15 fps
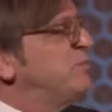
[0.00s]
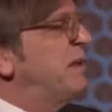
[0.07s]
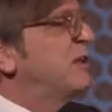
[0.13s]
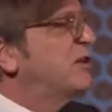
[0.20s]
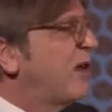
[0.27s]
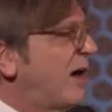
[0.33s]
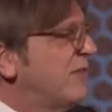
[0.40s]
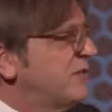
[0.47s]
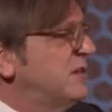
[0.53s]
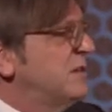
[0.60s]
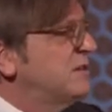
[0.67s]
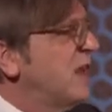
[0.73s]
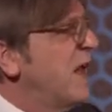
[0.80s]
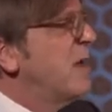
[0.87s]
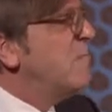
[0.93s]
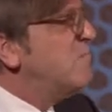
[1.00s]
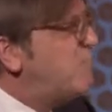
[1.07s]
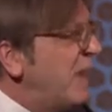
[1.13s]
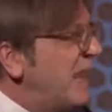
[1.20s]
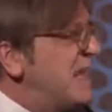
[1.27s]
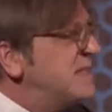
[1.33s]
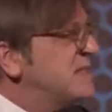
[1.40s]
should be governed
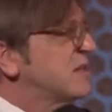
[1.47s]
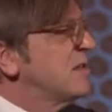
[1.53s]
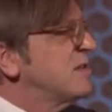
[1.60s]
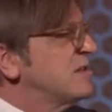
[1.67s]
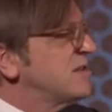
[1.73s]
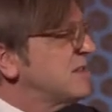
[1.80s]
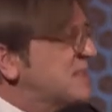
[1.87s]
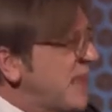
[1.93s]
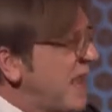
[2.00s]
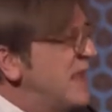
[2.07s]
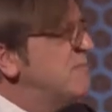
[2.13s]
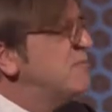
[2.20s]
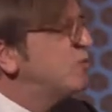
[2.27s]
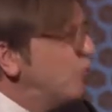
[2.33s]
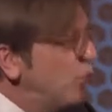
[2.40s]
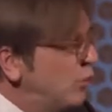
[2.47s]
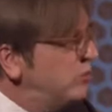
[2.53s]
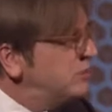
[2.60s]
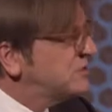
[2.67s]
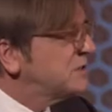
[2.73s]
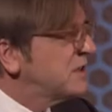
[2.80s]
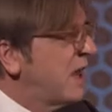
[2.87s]
based on the same
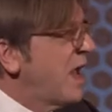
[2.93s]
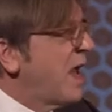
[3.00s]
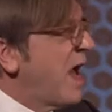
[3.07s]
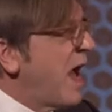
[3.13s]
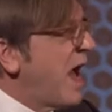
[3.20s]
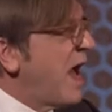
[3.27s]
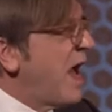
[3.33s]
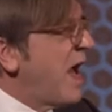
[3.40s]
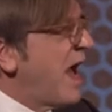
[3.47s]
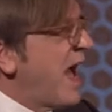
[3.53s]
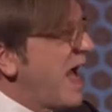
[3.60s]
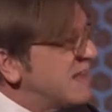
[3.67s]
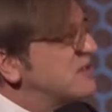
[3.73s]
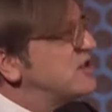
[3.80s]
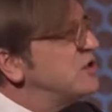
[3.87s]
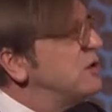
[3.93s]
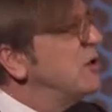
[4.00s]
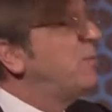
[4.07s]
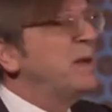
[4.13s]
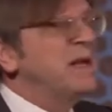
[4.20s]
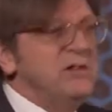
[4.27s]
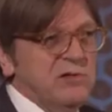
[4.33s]
rules as the
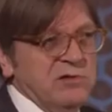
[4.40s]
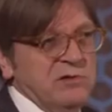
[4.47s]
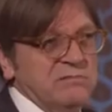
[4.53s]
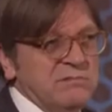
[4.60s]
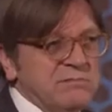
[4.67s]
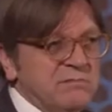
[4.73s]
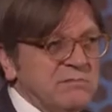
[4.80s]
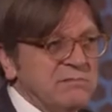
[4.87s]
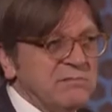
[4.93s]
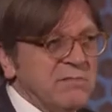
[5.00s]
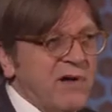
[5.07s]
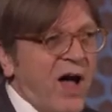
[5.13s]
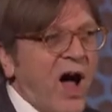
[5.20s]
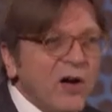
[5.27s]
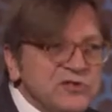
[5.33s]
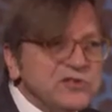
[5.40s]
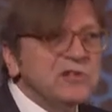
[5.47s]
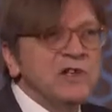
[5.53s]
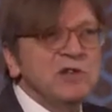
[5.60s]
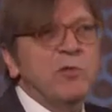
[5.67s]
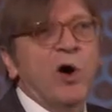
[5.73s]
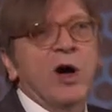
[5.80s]
European Union. How
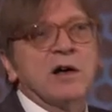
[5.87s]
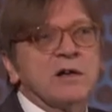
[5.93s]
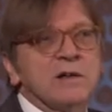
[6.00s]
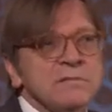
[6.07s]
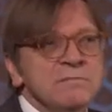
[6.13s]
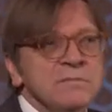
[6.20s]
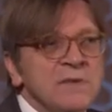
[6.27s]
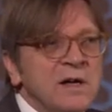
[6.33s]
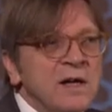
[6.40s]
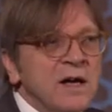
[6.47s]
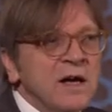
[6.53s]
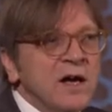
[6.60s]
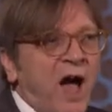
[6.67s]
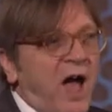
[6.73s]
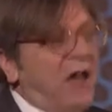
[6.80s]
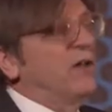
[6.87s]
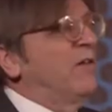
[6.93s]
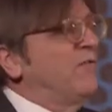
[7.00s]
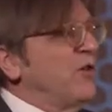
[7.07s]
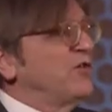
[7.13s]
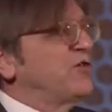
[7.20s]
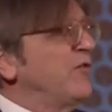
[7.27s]
should it work?
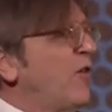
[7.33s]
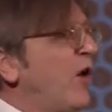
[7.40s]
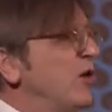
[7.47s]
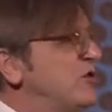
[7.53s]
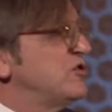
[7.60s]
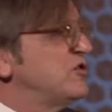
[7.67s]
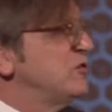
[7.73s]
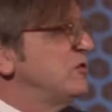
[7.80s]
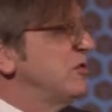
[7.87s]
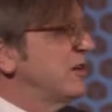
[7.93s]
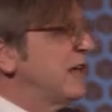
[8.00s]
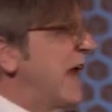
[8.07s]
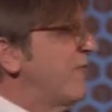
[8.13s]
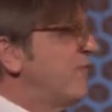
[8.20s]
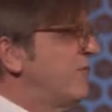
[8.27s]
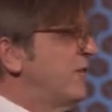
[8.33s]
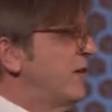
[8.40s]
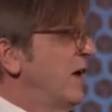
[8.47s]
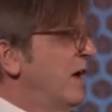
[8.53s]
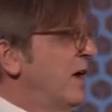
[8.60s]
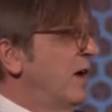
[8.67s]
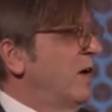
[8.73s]
First of you should not have
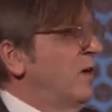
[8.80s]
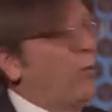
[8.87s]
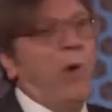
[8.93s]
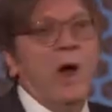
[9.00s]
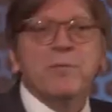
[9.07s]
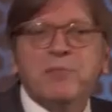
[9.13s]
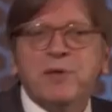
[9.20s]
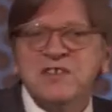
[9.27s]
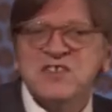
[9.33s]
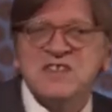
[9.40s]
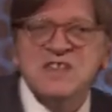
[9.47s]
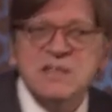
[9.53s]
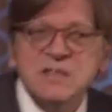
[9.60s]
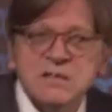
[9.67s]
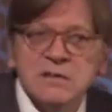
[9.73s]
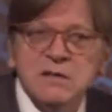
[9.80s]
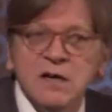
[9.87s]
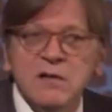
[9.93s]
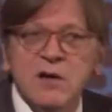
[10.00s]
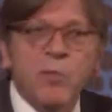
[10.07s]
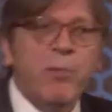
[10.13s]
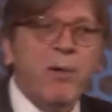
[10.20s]
one president,
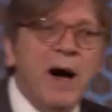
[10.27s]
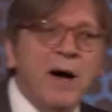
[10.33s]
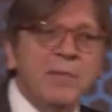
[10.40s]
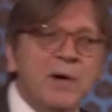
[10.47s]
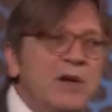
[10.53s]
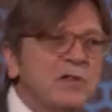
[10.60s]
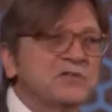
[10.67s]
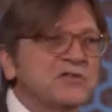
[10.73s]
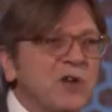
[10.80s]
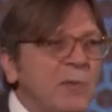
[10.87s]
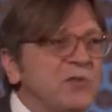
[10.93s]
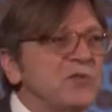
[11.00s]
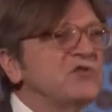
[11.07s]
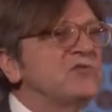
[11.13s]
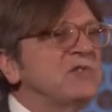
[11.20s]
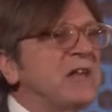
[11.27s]
Obama or Trump. You